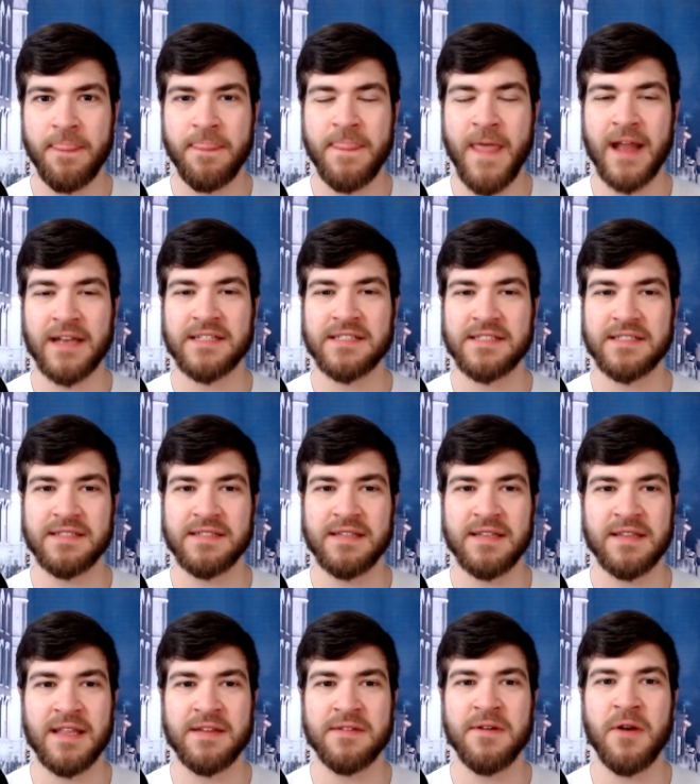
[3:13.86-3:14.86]
that's
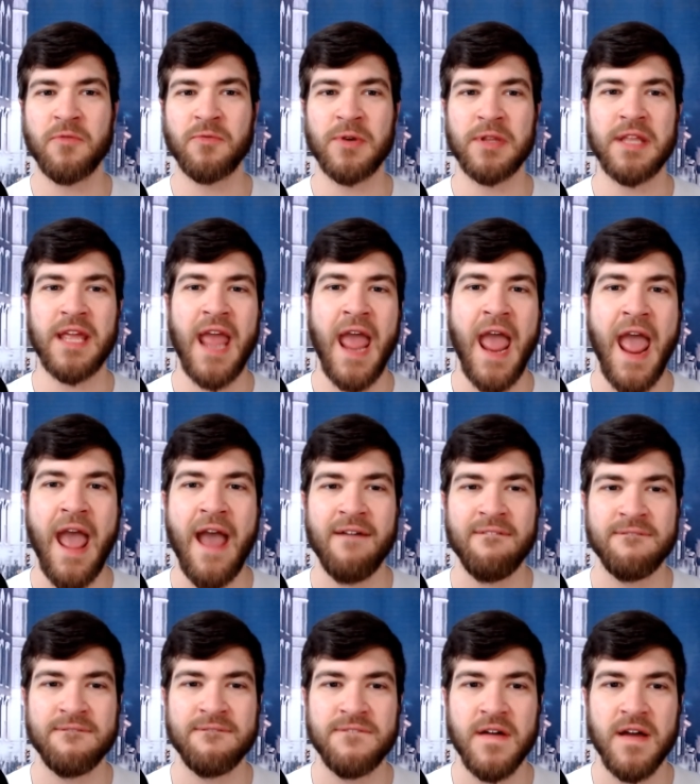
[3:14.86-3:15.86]
that you don't really
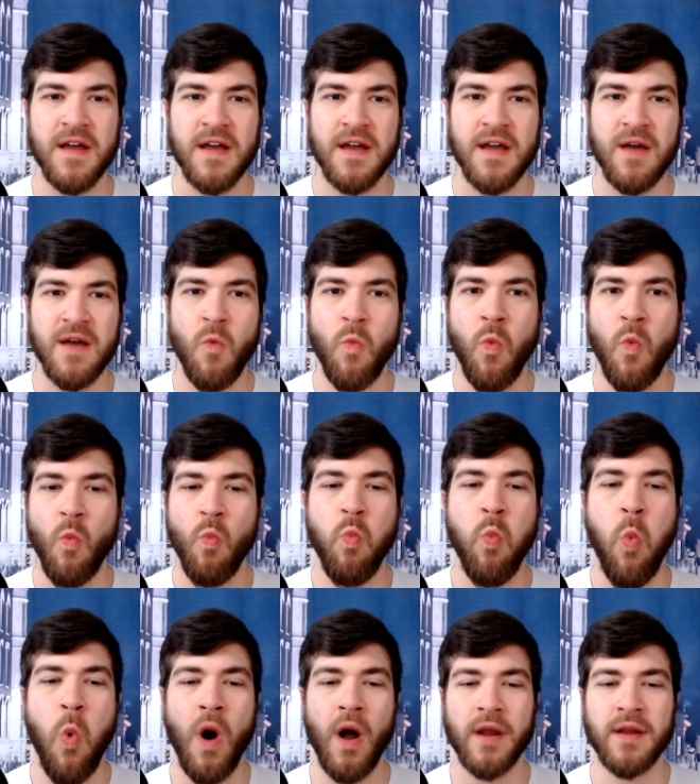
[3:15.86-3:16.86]
have
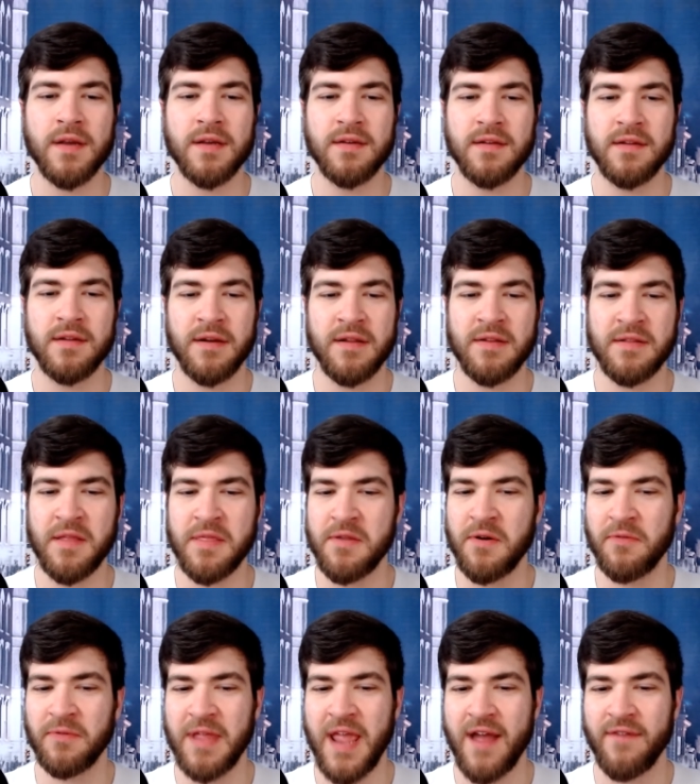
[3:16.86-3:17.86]
one, you know, you
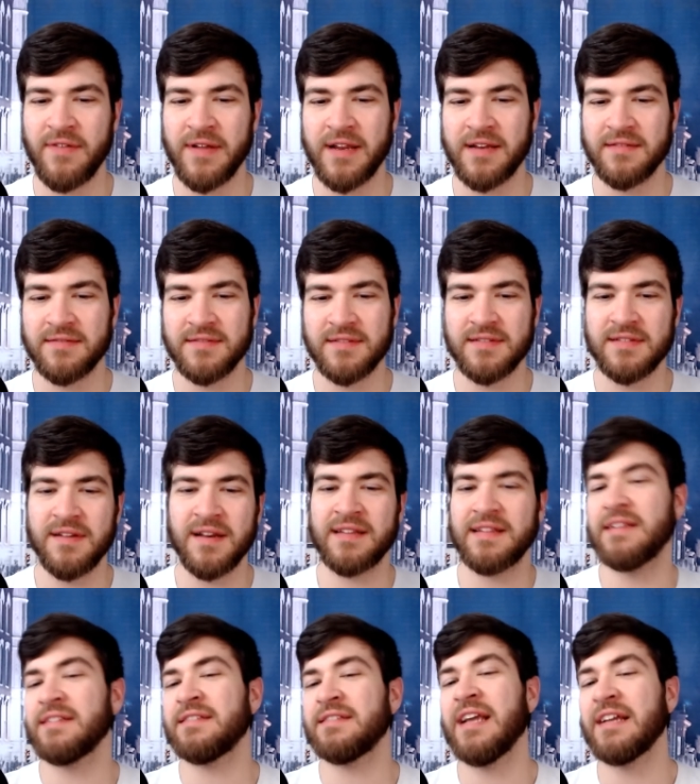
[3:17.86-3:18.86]
don't really have like,
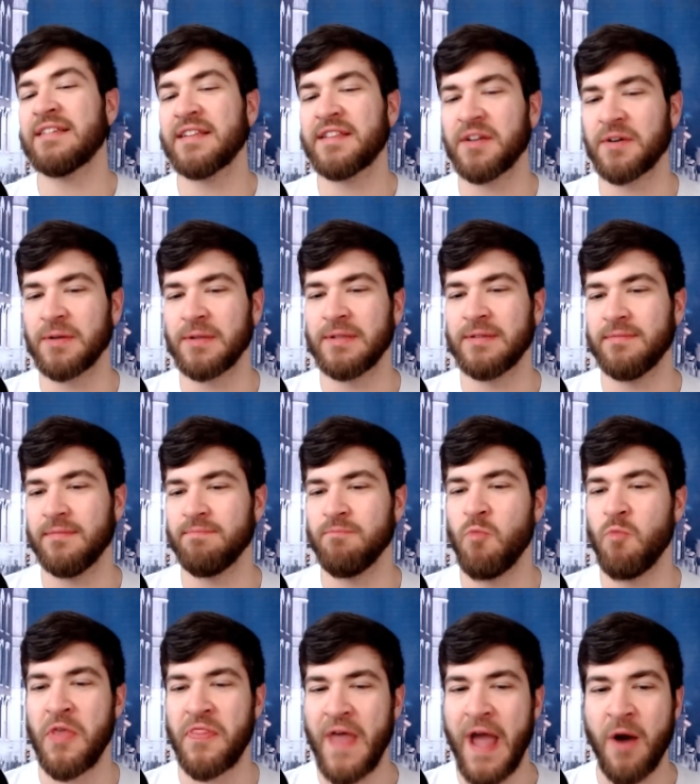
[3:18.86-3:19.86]
not that they're
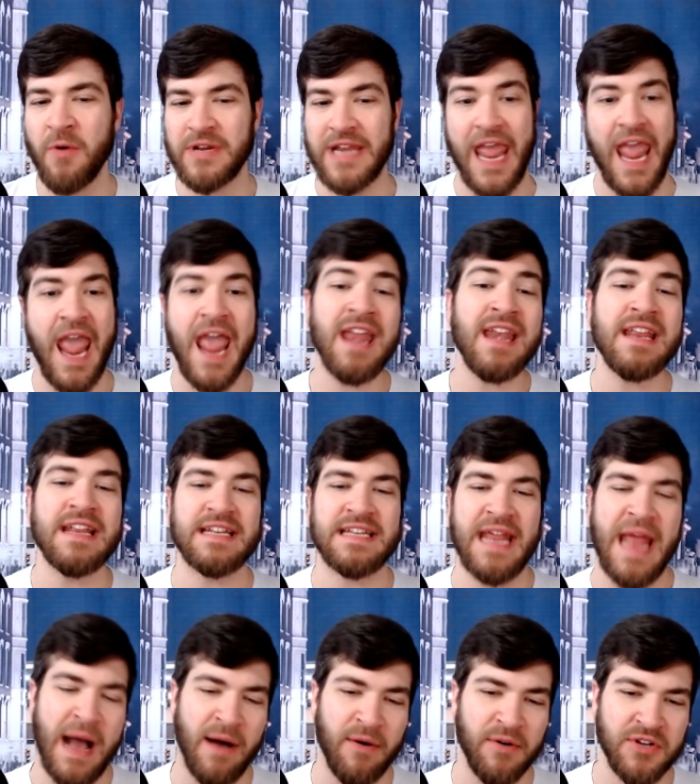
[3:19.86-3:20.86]
without any
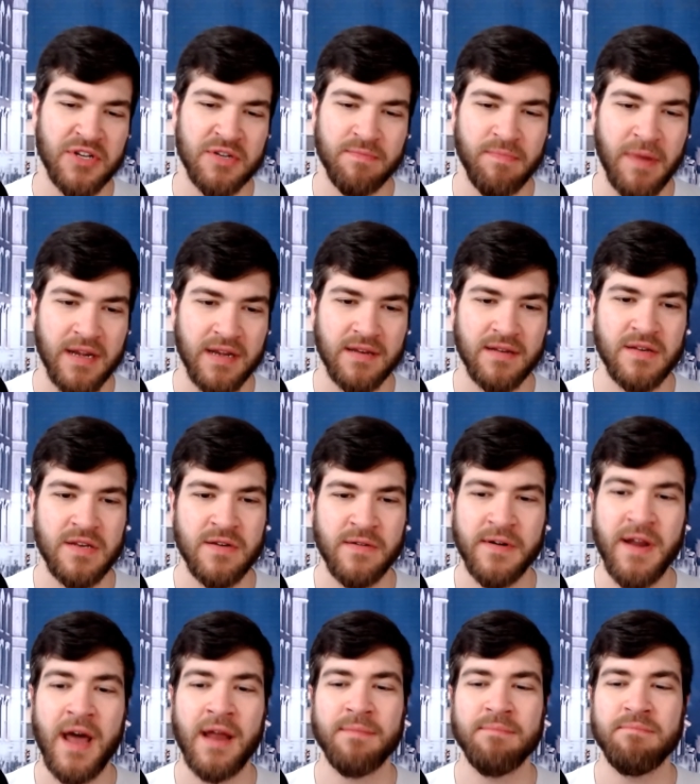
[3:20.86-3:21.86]
talent, but
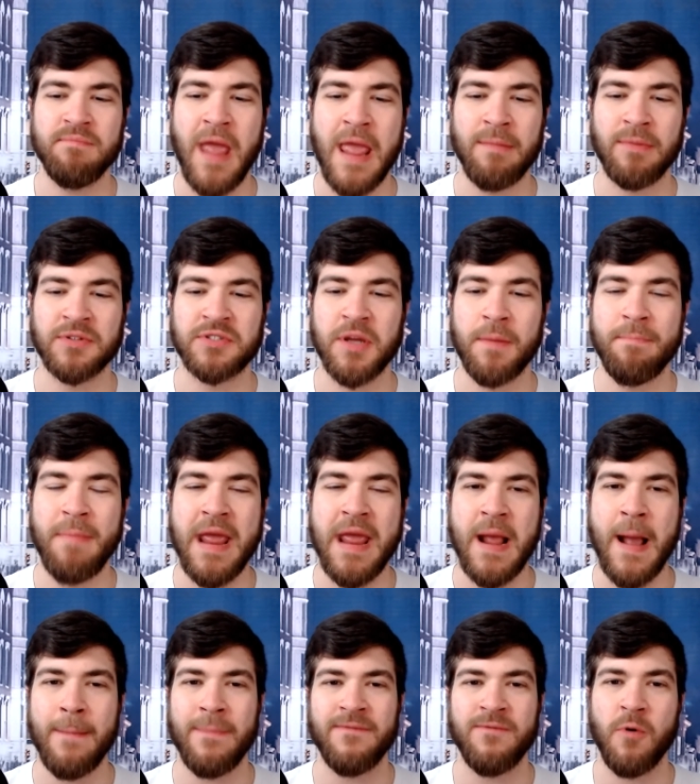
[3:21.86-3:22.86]
you're not able to
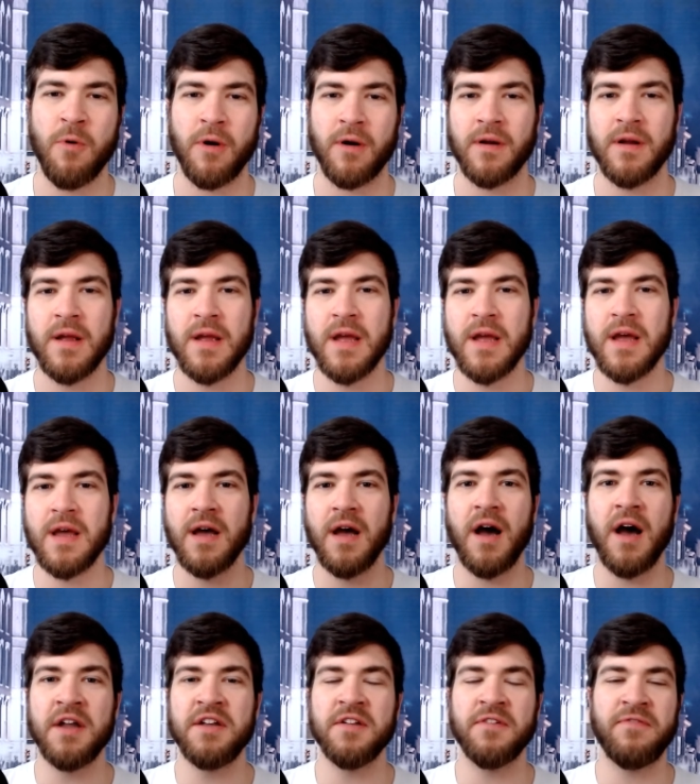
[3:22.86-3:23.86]
make up for
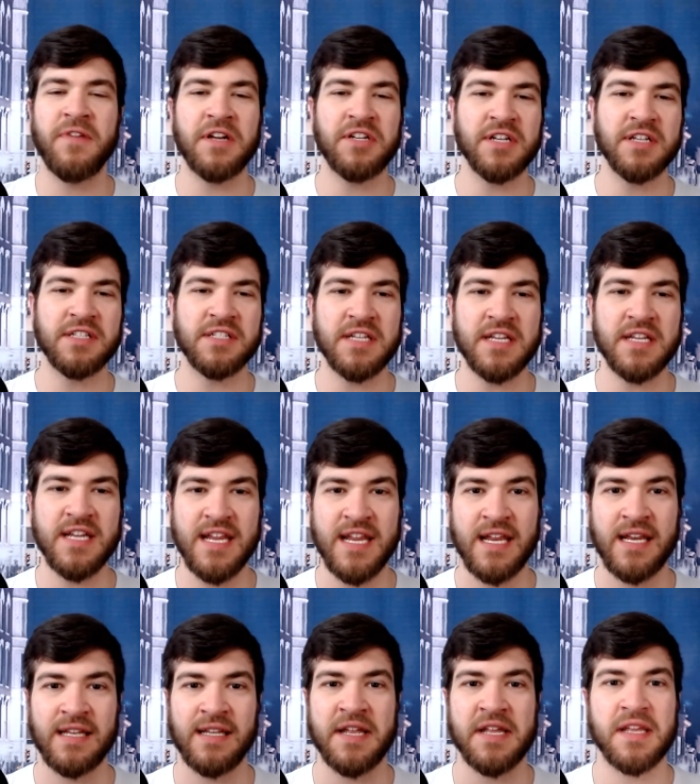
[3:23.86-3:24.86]
a deficiency
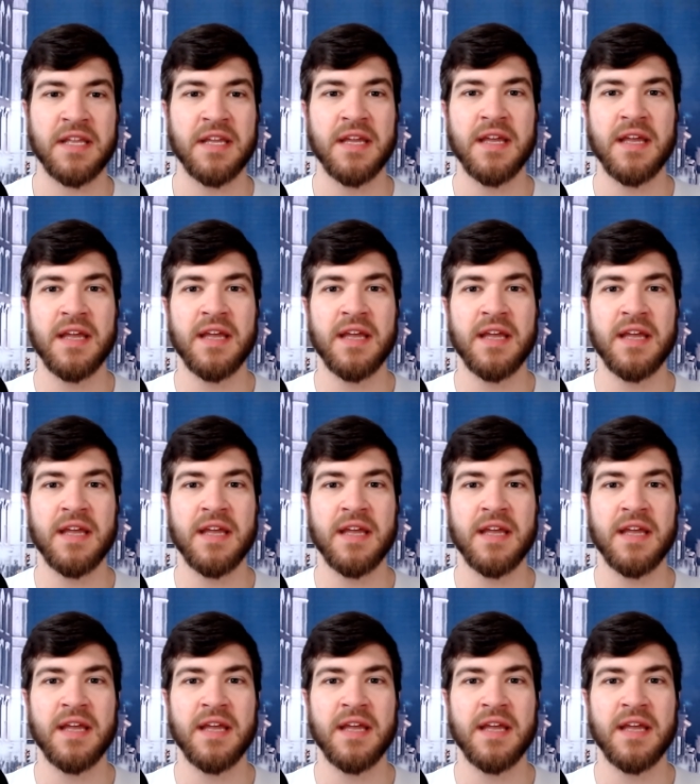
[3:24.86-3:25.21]
in like